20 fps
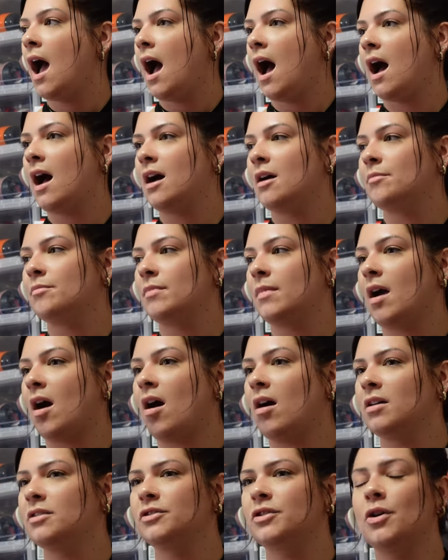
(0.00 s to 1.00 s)
Um,
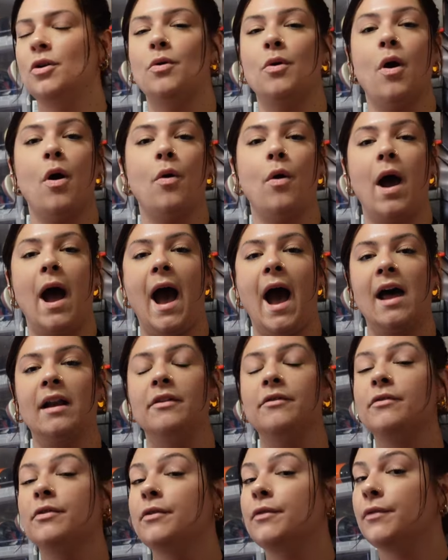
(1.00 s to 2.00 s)
also, out
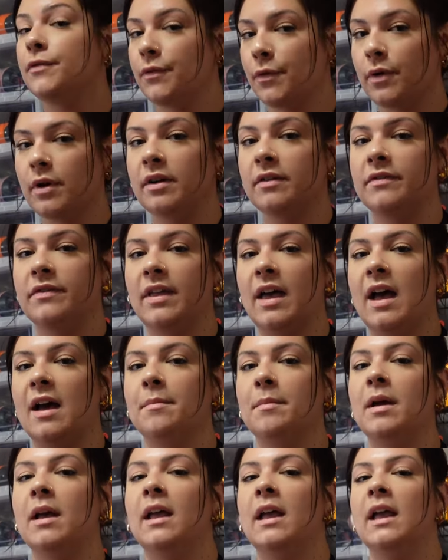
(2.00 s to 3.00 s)
of the four of
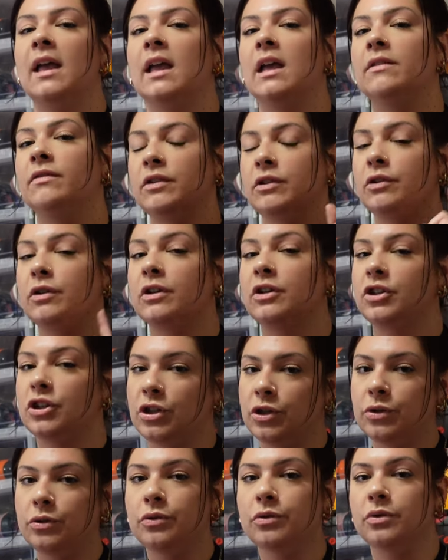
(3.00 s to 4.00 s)
them, if you could
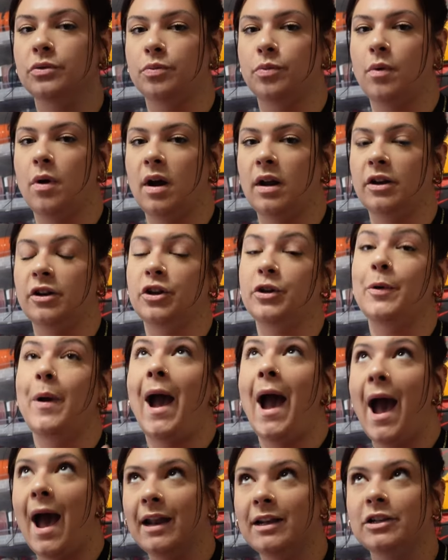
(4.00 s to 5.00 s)
choose one, or you
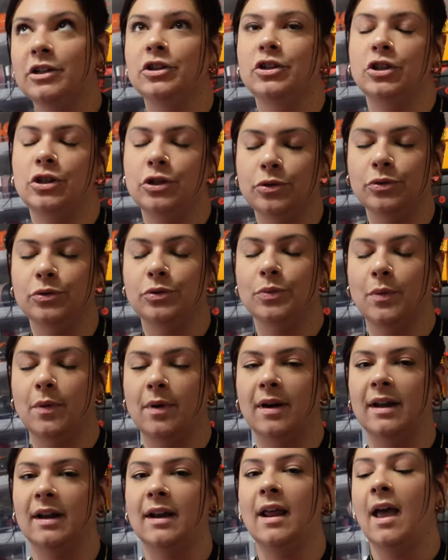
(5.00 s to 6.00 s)
had to choose
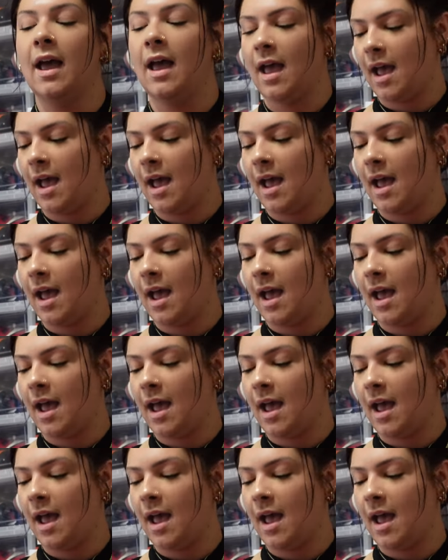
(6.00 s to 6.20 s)
one,